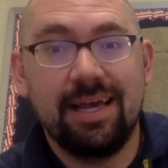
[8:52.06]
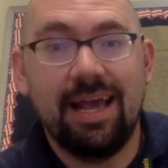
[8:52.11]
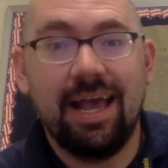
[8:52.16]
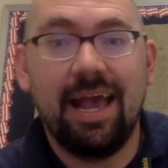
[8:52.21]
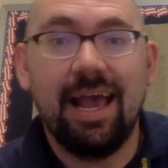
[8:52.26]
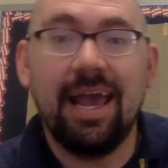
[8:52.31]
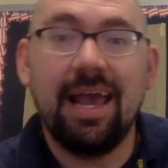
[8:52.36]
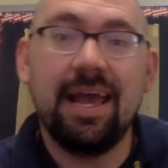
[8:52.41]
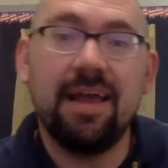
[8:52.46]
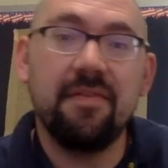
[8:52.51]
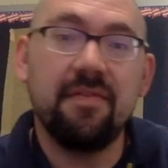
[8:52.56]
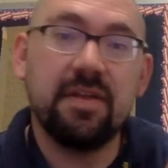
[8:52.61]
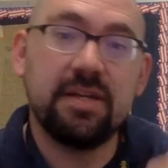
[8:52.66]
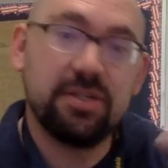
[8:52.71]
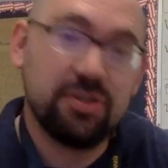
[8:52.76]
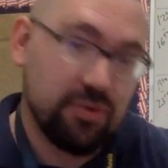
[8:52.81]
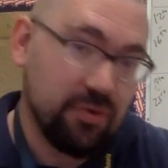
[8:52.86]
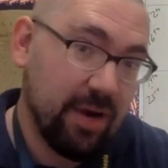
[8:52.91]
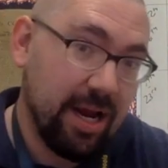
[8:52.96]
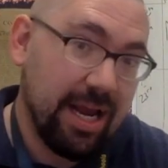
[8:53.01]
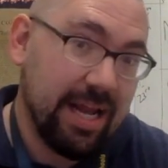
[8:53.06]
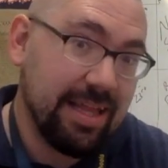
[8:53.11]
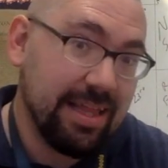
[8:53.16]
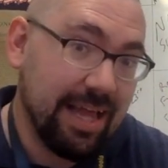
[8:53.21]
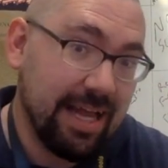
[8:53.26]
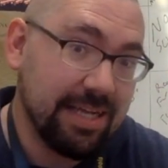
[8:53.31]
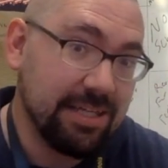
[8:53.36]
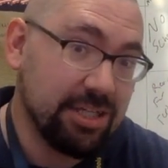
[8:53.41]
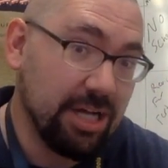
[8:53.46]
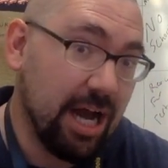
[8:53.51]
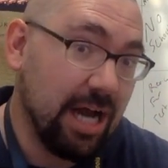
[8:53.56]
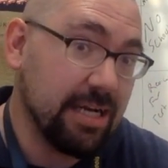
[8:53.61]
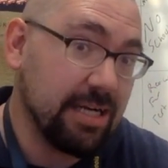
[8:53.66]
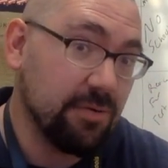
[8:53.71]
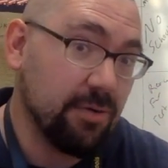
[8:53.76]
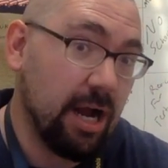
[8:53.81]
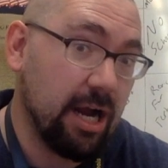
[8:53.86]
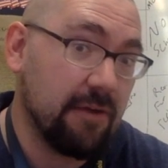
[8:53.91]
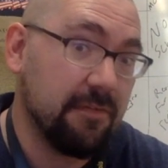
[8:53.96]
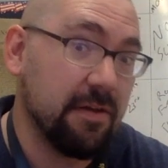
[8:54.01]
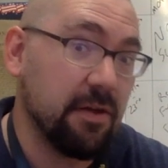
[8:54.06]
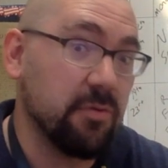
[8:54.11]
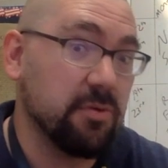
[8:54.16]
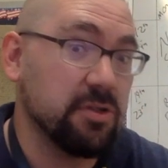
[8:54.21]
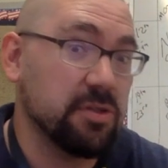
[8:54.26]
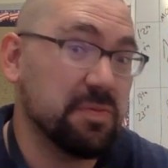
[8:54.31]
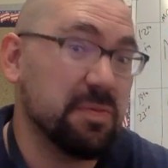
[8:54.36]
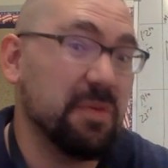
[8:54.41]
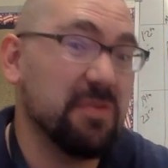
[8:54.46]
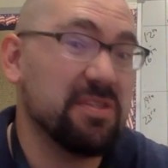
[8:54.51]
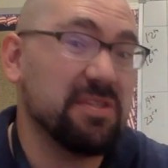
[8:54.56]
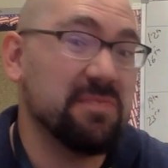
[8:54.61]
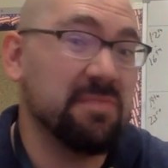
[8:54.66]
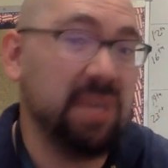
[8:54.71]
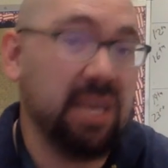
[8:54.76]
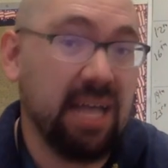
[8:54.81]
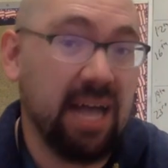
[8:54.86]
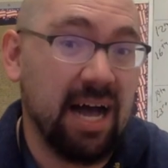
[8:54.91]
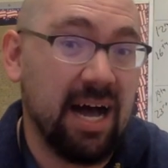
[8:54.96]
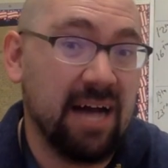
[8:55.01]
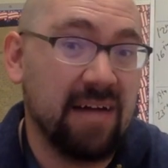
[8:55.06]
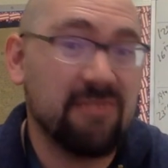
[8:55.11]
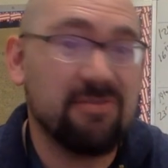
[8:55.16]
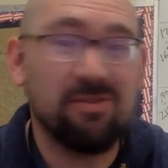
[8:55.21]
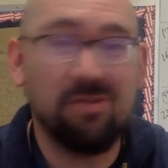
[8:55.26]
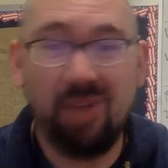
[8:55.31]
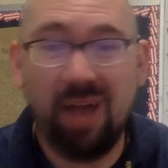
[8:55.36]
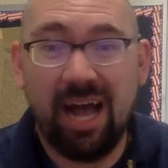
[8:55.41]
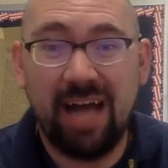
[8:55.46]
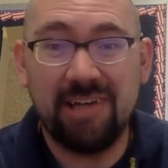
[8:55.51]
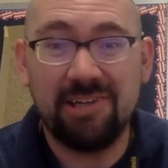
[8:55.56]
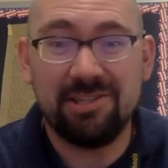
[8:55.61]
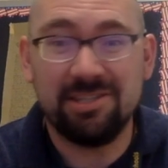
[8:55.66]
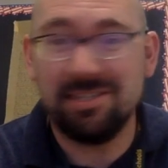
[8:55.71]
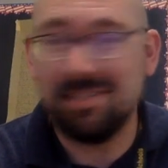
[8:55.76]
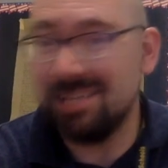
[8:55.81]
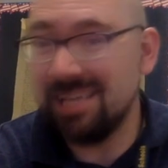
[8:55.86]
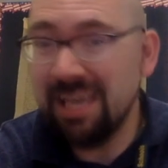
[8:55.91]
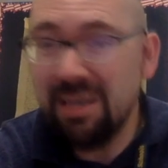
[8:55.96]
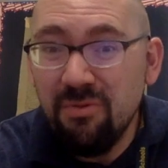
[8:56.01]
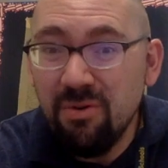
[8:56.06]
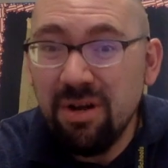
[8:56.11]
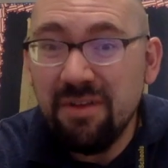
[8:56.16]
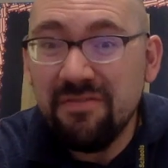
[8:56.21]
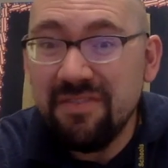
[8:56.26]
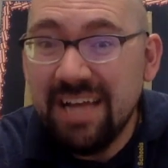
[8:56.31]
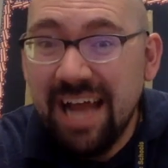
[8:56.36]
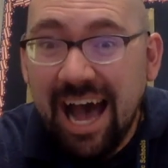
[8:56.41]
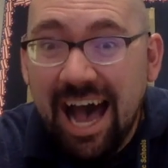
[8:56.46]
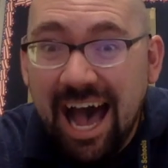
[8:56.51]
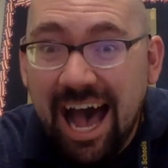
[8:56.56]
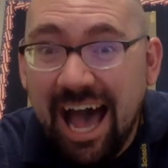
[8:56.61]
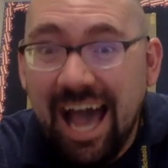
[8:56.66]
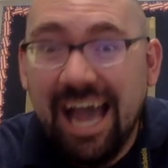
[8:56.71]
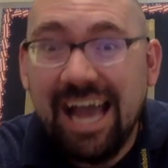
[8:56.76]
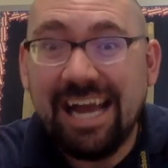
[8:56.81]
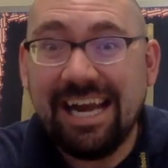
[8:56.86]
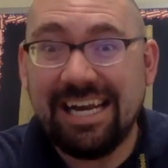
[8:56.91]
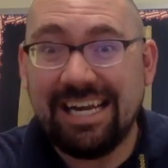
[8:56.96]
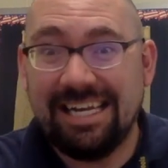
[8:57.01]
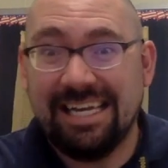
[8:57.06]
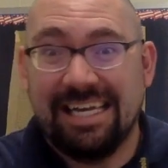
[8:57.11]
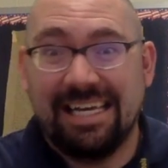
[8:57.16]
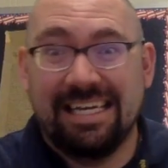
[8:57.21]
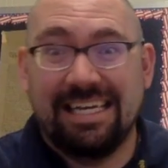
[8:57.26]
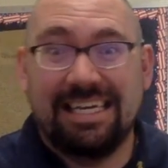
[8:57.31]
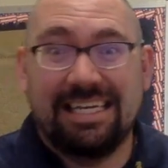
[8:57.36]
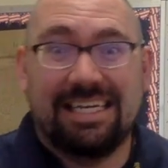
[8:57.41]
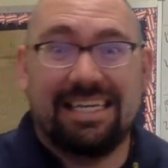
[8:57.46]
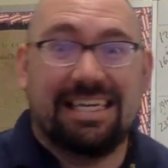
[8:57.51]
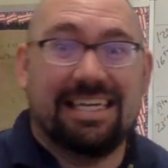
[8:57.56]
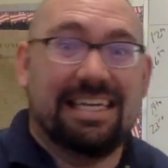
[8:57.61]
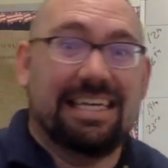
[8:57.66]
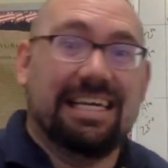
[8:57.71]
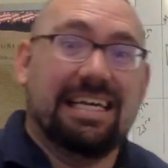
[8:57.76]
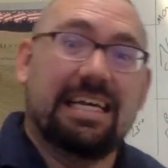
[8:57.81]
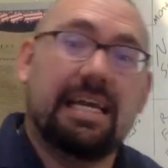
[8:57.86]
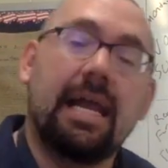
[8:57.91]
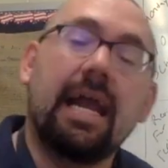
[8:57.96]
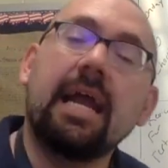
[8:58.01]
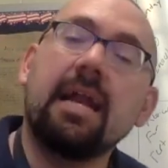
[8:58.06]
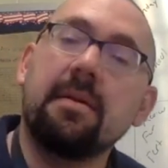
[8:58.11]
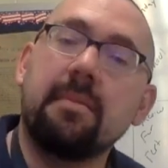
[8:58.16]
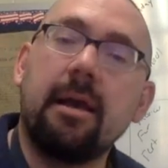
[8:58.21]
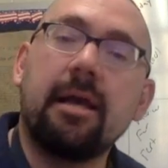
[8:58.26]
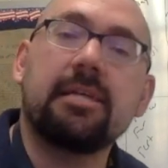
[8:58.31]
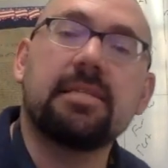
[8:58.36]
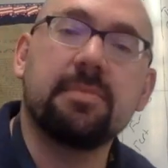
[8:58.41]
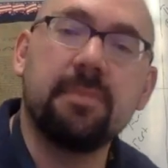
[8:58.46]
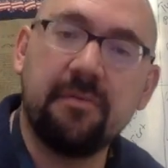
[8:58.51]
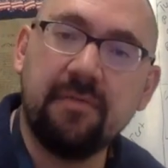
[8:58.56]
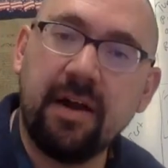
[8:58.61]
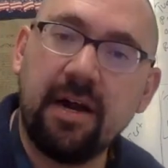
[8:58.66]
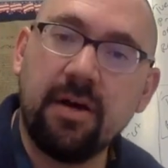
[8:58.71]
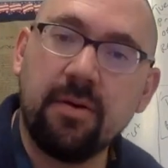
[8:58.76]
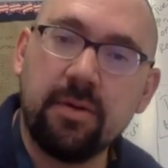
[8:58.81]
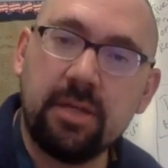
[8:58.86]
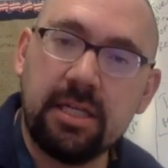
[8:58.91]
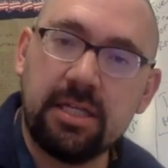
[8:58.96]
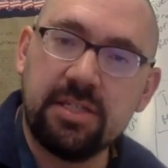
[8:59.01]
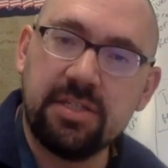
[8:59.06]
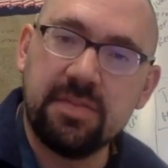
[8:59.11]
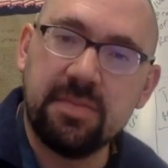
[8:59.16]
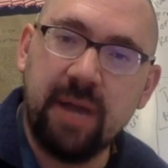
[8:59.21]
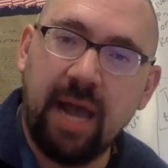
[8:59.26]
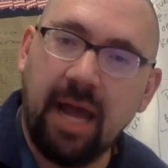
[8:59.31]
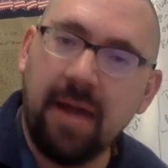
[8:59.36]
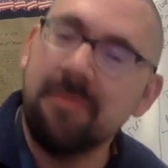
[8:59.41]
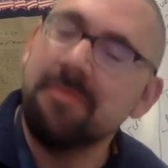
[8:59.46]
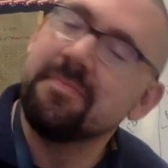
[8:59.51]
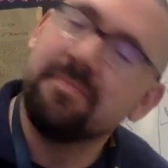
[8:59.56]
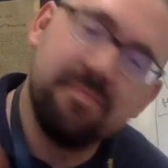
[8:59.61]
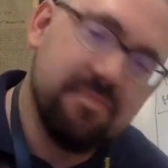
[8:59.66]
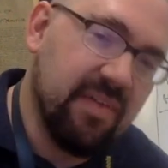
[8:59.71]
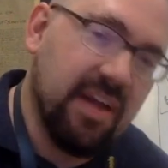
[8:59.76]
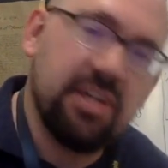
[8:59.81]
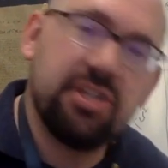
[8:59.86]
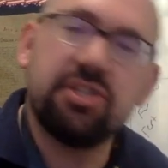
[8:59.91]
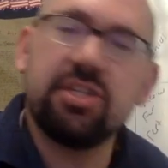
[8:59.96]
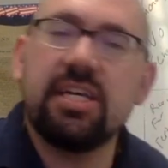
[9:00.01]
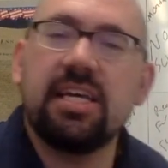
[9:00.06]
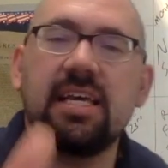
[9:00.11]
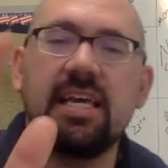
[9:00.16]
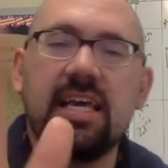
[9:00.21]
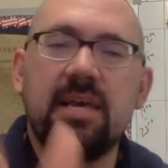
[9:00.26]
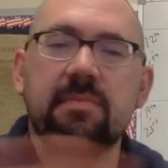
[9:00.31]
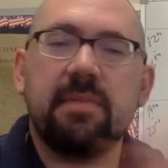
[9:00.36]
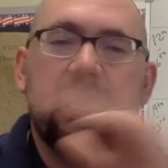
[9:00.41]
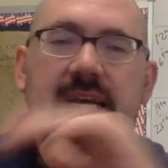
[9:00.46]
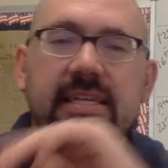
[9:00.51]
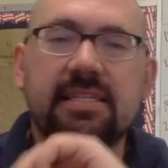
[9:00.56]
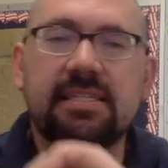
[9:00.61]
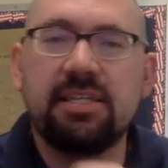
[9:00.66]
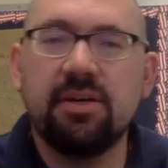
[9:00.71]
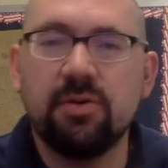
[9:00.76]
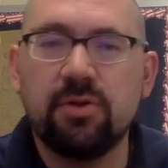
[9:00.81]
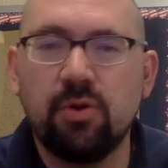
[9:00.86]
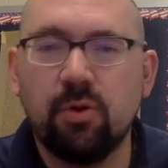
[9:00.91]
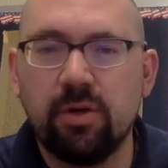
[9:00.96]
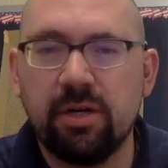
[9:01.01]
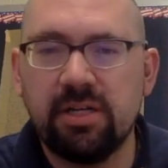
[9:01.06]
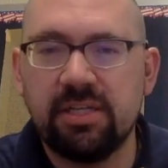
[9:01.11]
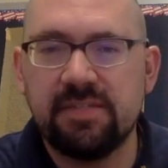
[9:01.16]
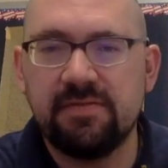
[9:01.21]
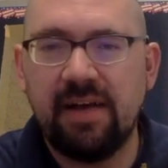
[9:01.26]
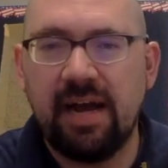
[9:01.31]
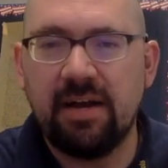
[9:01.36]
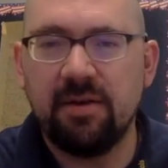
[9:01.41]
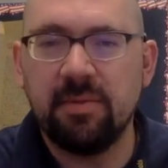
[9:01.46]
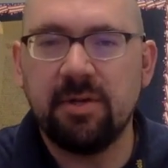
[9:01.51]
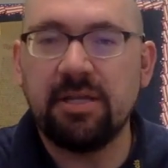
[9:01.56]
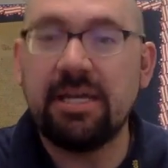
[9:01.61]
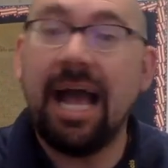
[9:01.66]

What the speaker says: And the train that John D. Rockefeller was supposed to be on crashes. He would have died. And he makes him a very religious man. Eventually, he makes a deal with Cornelius Vanderbilt.